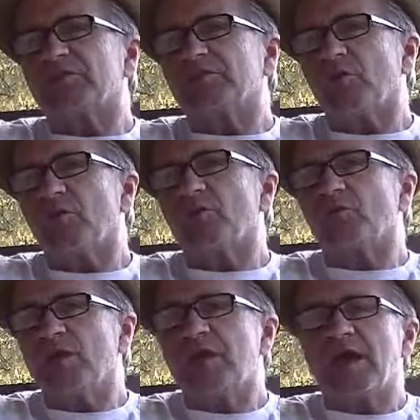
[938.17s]
So
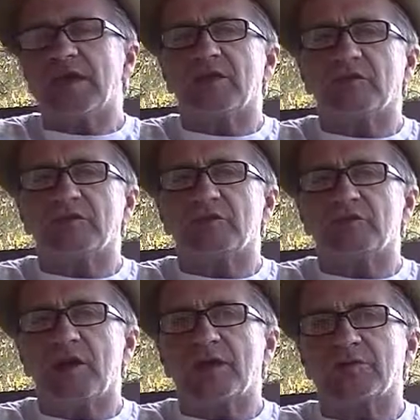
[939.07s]
then I enter into his
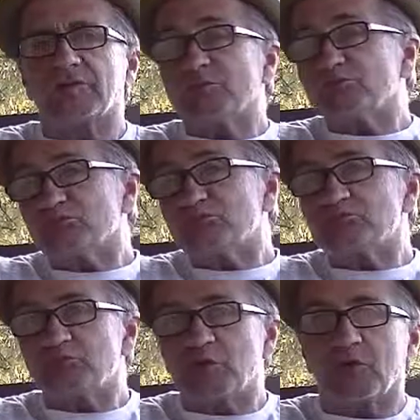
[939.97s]
rest.
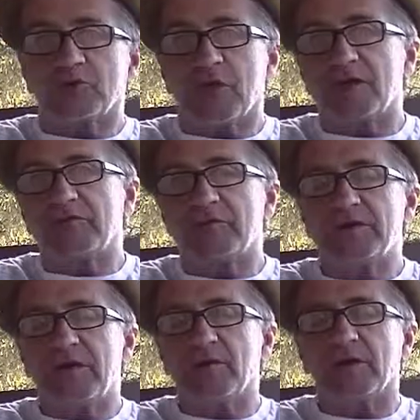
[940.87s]
So it's kind of fun
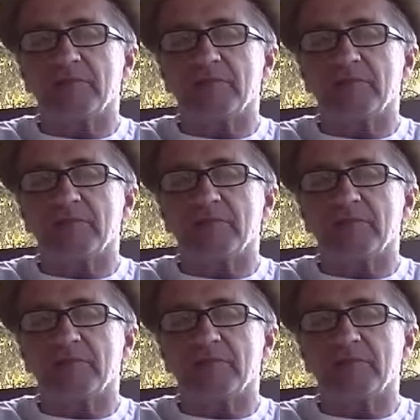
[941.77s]
that way.